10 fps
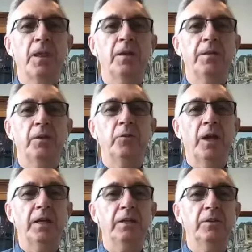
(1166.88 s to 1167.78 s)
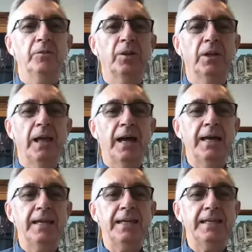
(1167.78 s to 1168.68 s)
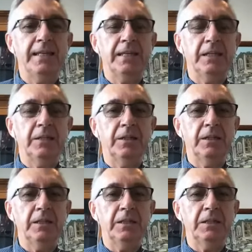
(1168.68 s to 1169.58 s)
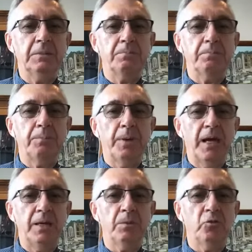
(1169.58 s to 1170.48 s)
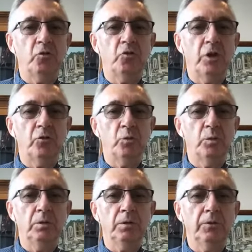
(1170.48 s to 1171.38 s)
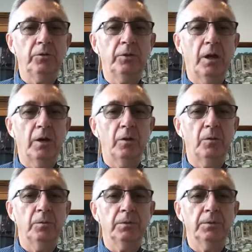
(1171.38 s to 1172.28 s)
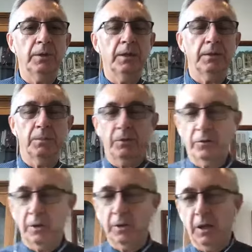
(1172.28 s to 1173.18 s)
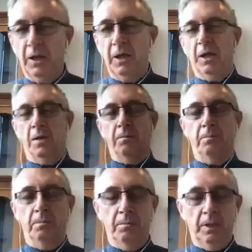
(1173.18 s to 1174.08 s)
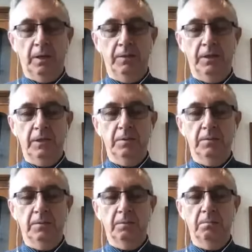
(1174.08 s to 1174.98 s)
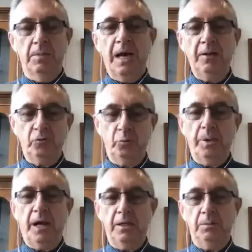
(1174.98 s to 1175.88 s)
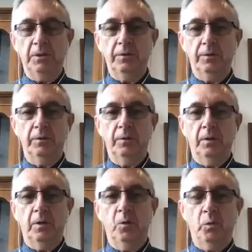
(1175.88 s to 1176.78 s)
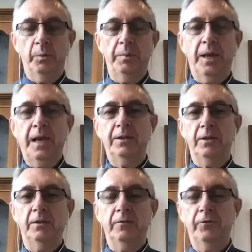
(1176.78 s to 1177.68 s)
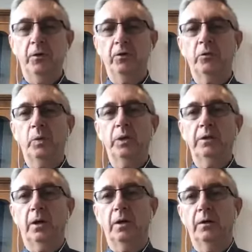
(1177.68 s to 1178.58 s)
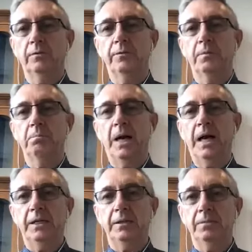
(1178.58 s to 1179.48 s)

there's a delay in the payment schedule. So let me see. The March payment will be made in the first week of May.